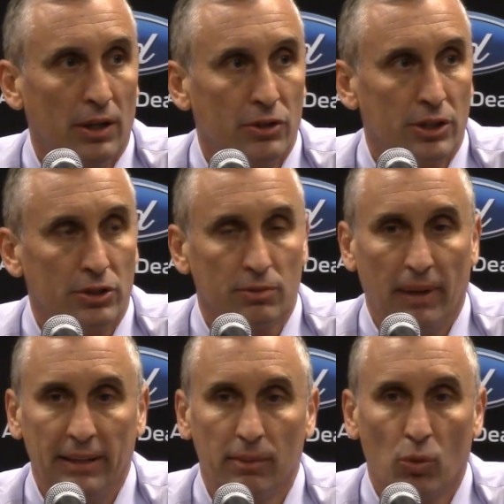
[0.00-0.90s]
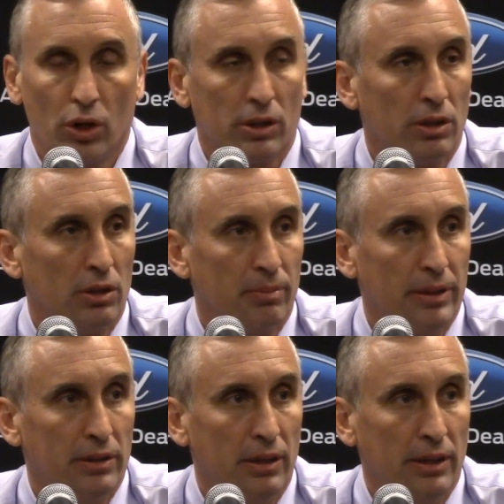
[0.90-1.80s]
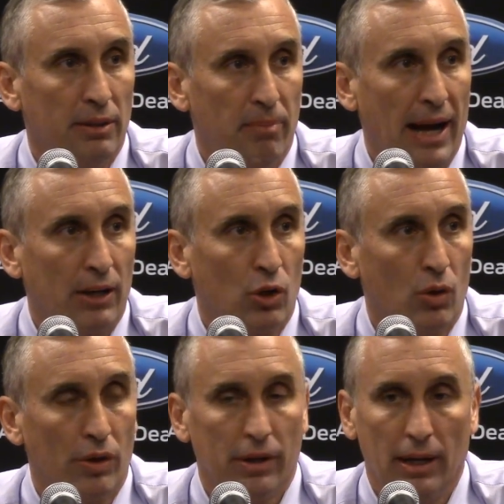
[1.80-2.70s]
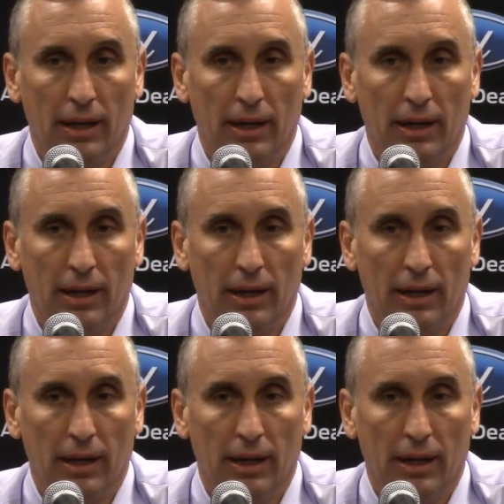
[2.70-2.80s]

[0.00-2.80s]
just made them work a little bit in the backcourt.